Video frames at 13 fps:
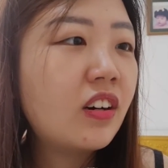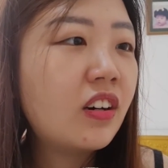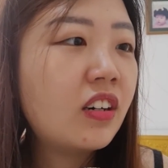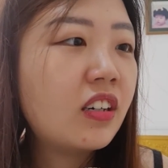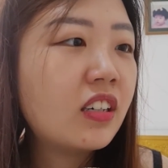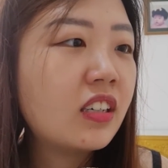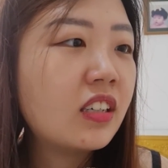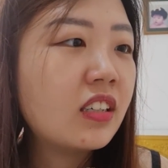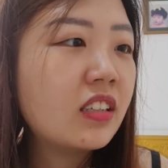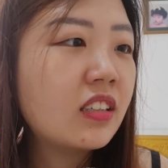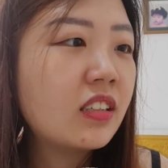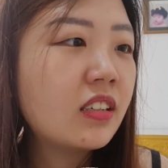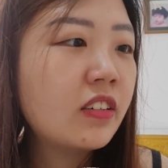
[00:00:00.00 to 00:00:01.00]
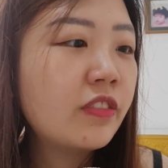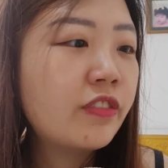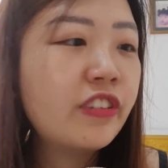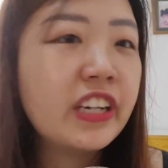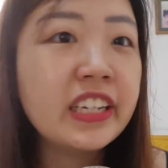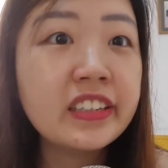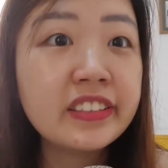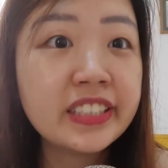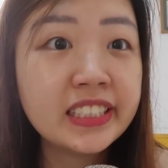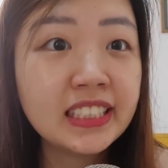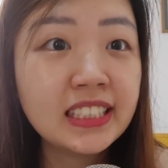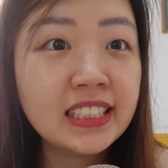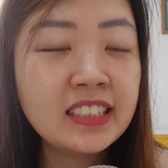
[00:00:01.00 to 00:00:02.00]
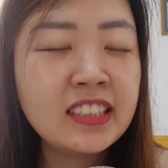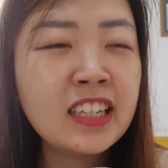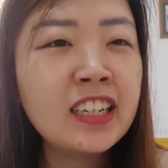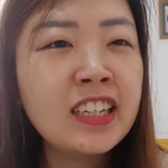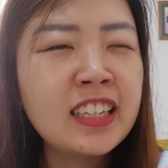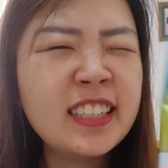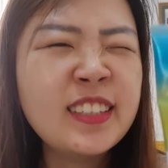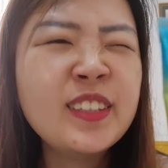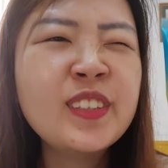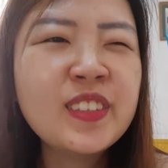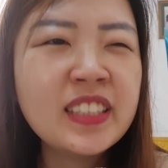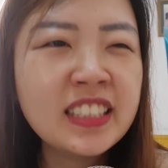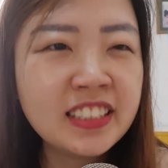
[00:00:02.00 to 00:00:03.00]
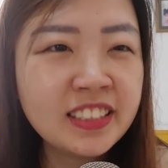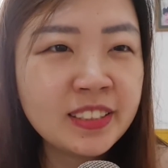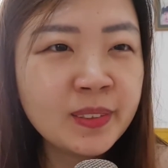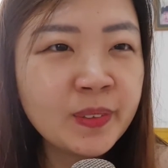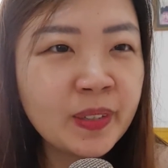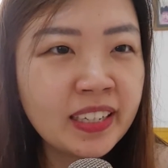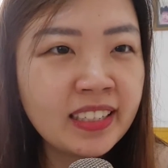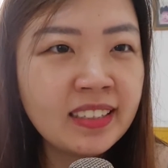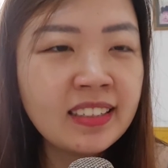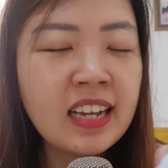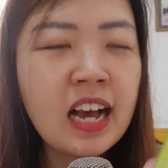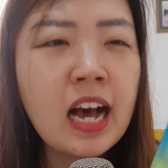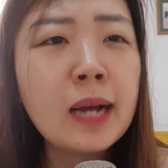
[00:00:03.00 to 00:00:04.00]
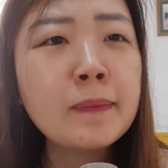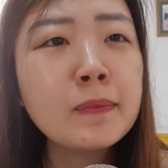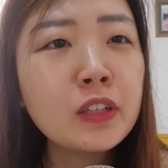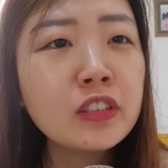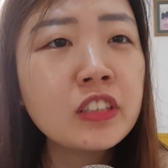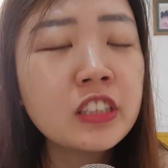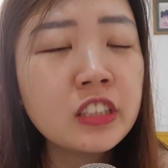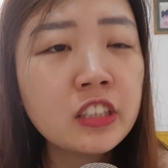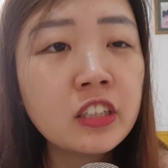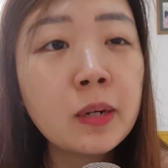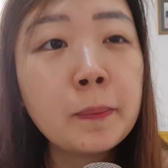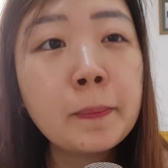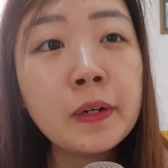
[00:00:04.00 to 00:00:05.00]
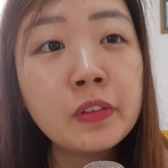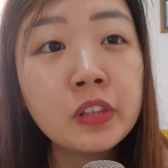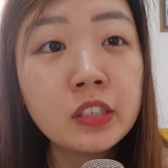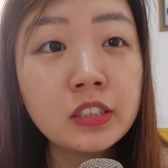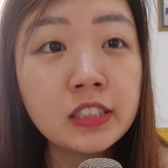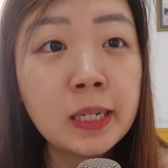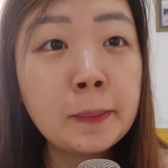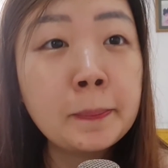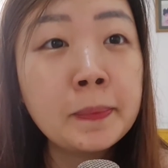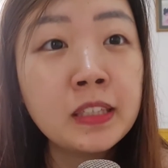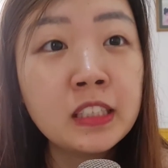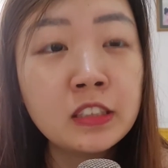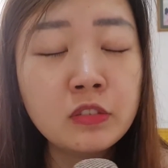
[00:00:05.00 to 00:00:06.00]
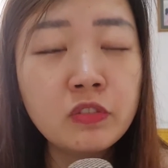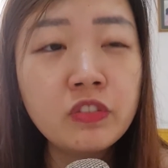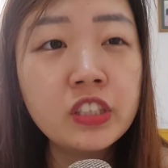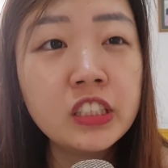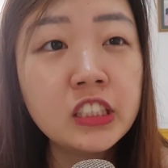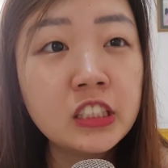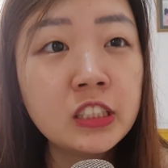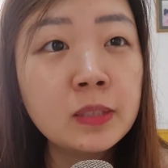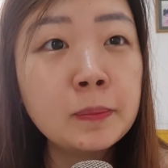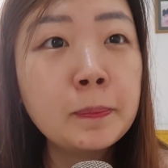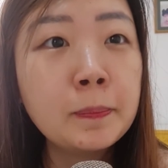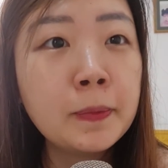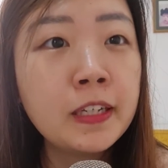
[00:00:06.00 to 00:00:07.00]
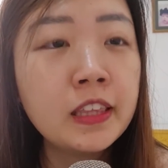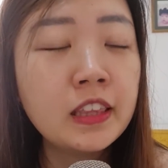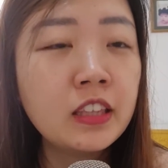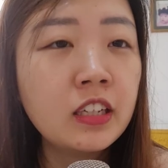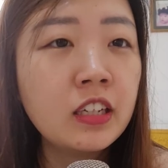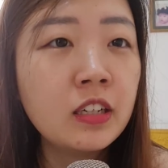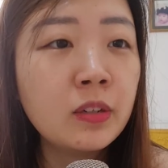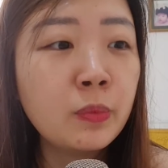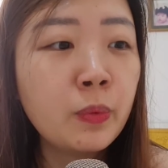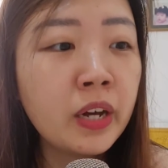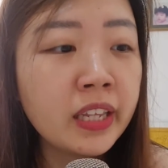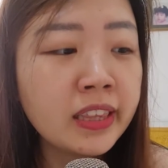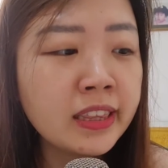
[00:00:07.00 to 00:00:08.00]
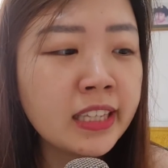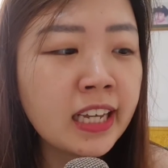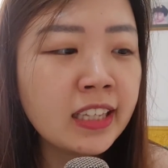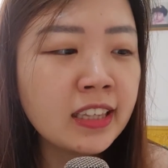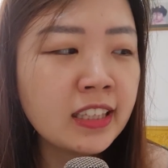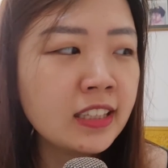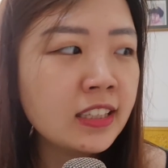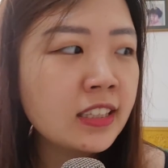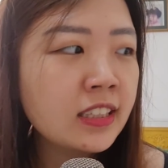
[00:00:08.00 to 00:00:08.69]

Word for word: or fragrance, the Indonesian one. I'm not sure about the Japanese version, but the one that